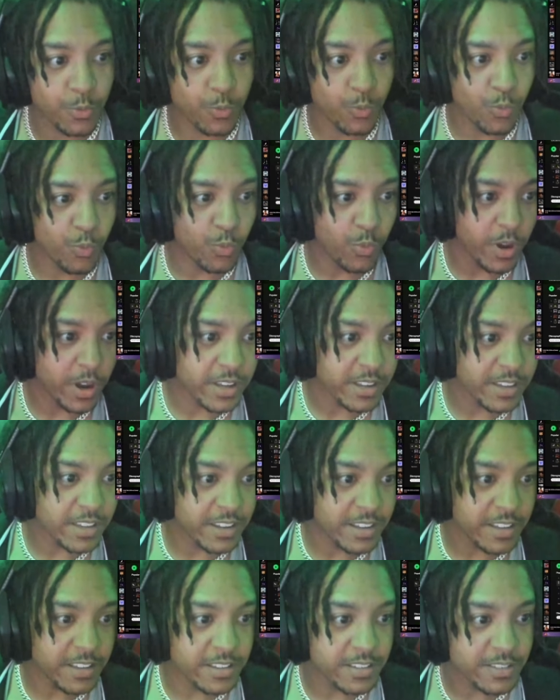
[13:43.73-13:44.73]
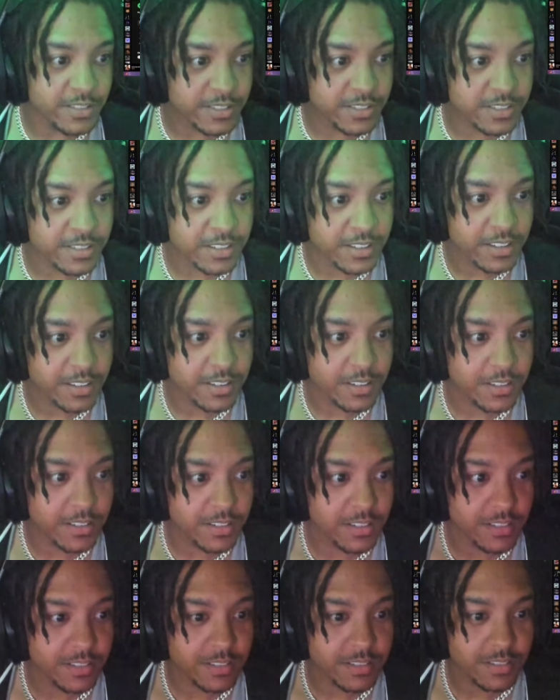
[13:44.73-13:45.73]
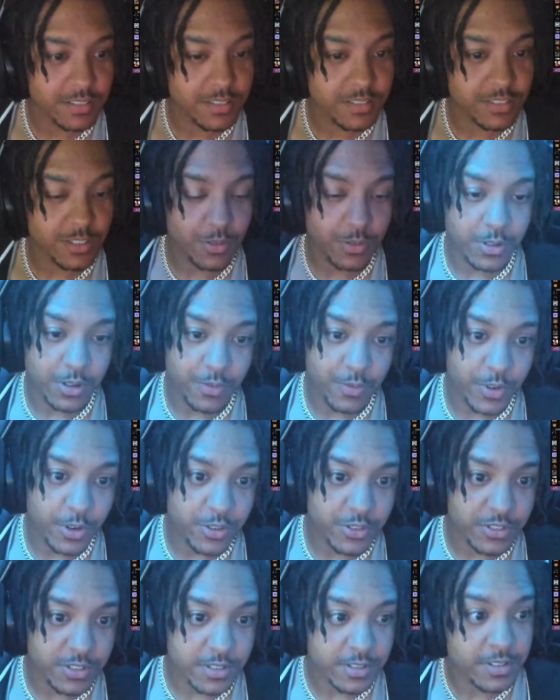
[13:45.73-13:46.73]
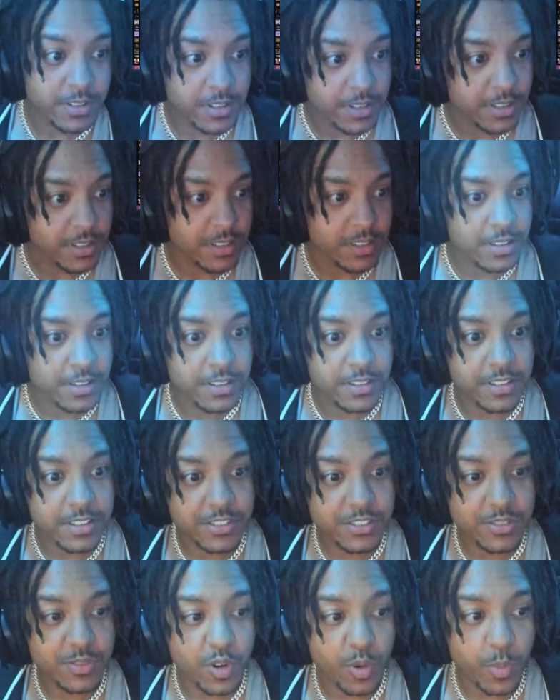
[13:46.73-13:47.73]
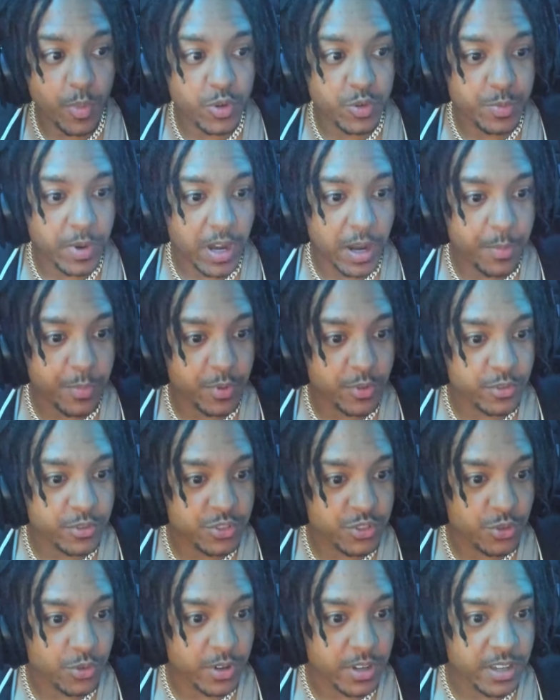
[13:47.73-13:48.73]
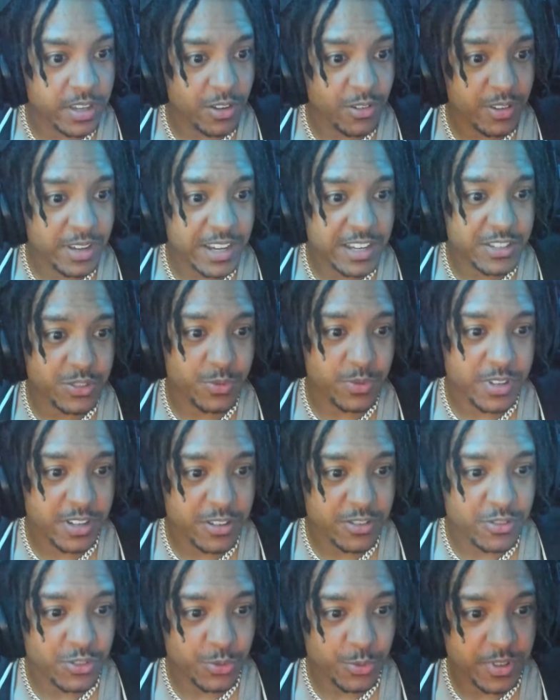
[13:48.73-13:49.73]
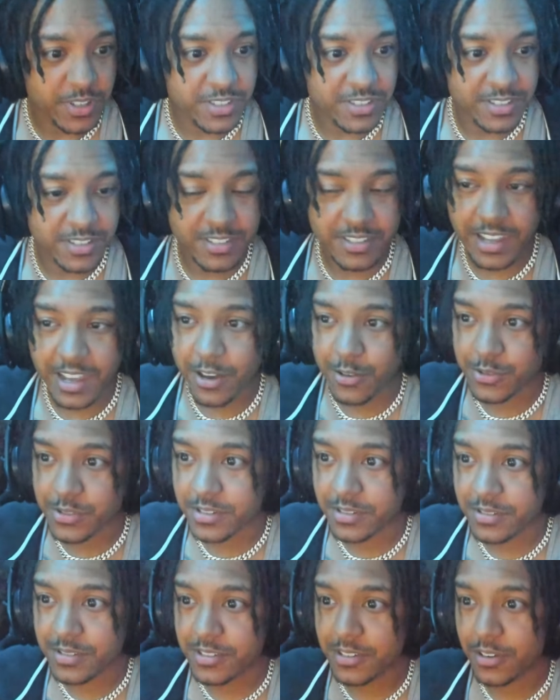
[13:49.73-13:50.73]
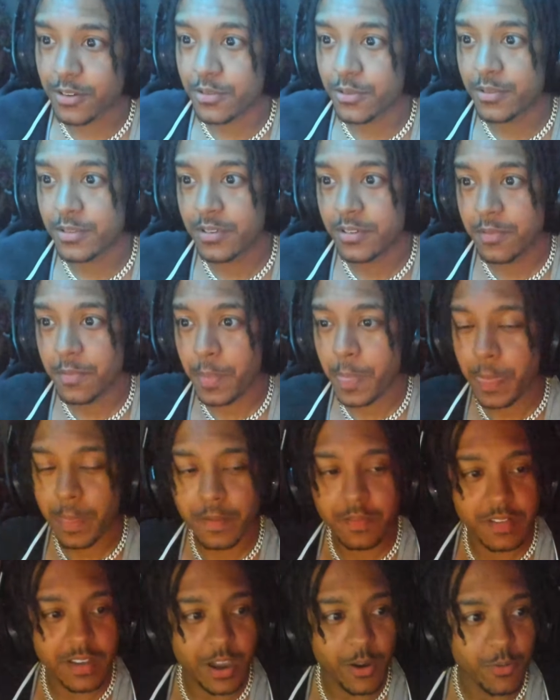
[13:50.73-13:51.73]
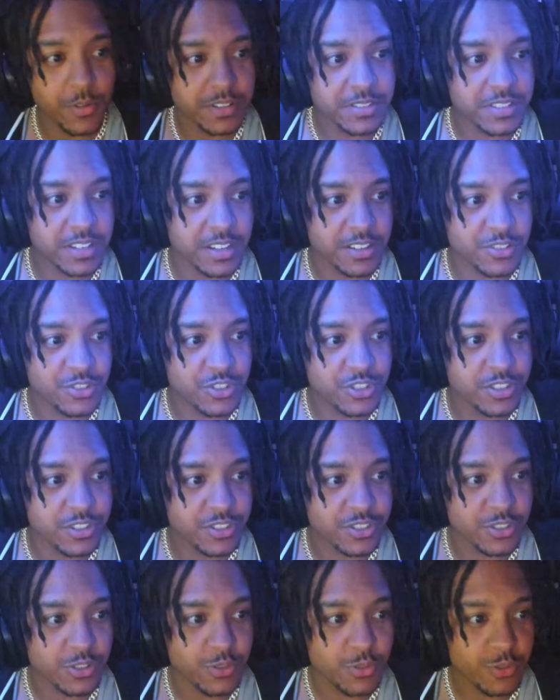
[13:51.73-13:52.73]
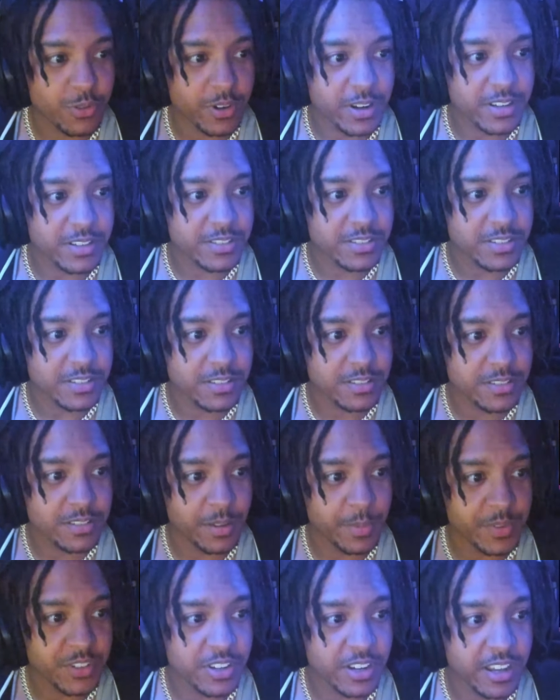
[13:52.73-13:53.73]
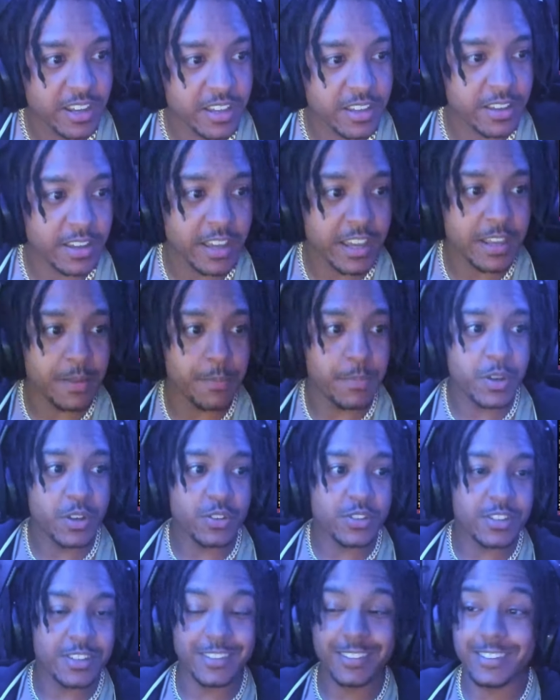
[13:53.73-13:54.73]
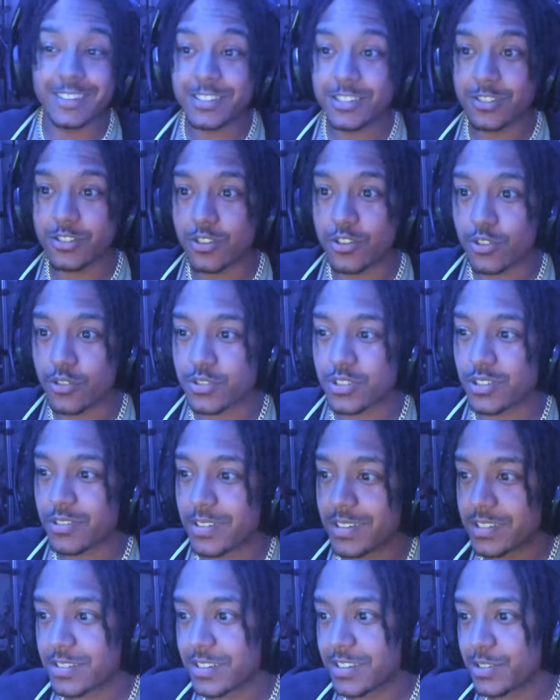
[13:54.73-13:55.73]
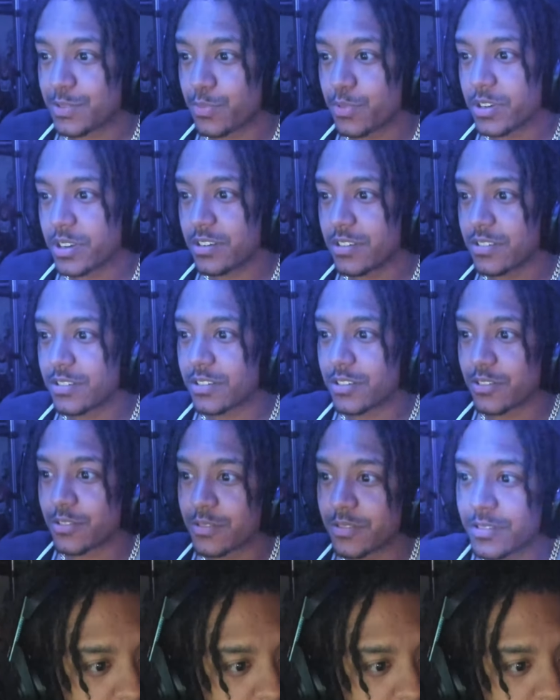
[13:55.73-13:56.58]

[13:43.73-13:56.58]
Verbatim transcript: What It Is solo version. This is her most popular joint. It only has 326,000, so I wouldn't say she's too crazy. I mean, she got 8 million listeners, so that's pretty good though.